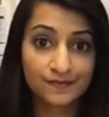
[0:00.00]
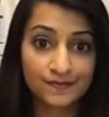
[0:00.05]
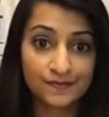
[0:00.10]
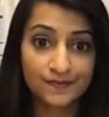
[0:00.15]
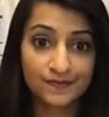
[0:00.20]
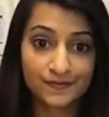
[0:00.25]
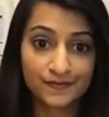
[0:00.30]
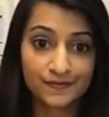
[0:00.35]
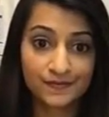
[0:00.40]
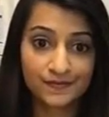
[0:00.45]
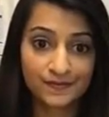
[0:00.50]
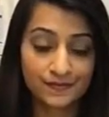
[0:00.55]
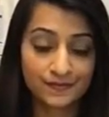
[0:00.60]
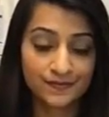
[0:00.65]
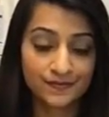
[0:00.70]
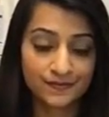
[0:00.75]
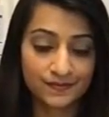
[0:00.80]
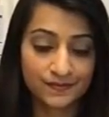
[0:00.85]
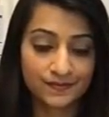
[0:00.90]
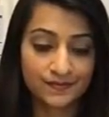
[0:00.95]

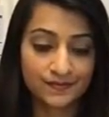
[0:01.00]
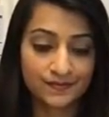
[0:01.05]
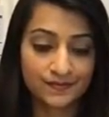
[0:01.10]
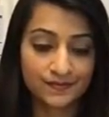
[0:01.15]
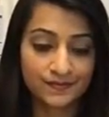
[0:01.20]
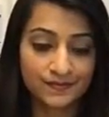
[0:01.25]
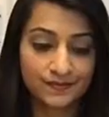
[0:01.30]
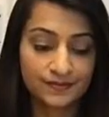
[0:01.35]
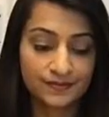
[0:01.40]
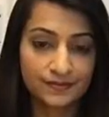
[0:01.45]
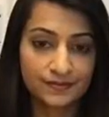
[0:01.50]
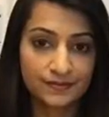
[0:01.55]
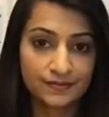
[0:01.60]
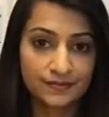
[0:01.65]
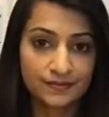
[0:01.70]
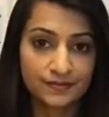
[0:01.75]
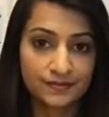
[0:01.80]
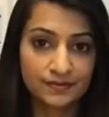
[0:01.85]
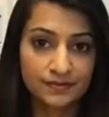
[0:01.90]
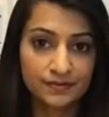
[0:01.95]

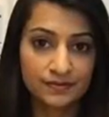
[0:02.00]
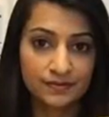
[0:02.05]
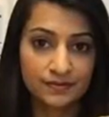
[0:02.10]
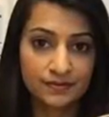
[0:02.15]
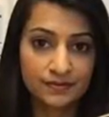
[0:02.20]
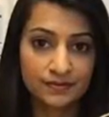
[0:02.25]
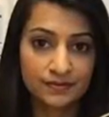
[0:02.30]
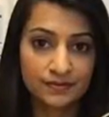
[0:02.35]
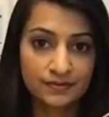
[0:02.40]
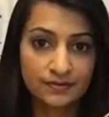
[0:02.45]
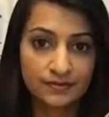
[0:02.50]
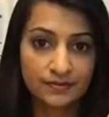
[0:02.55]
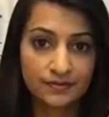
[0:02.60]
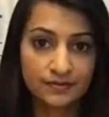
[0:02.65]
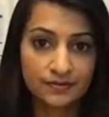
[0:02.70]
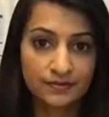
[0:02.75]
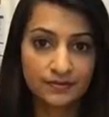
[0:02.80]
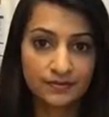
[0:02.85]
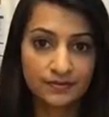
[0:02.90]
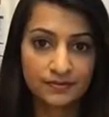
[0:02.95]

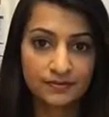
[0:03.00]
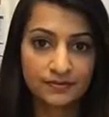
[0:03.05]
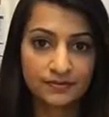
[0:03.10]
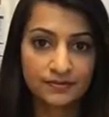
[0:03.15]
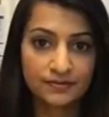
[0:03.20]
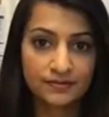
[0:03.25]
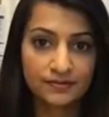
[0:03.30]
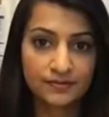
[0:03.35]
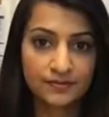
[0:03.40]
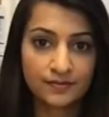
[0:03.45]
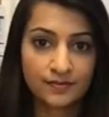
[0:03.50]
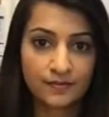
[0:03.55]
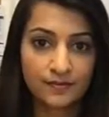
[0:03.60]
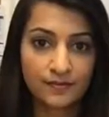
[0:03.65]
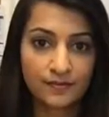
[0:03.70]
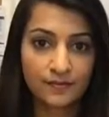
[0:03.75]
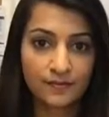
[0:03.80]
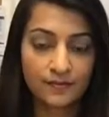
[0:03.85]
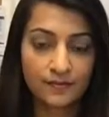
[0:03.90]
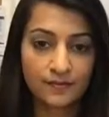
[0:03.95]

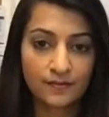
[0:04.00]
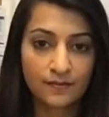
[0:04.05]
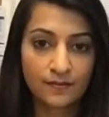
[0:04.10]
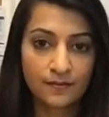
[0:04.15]
[no speech]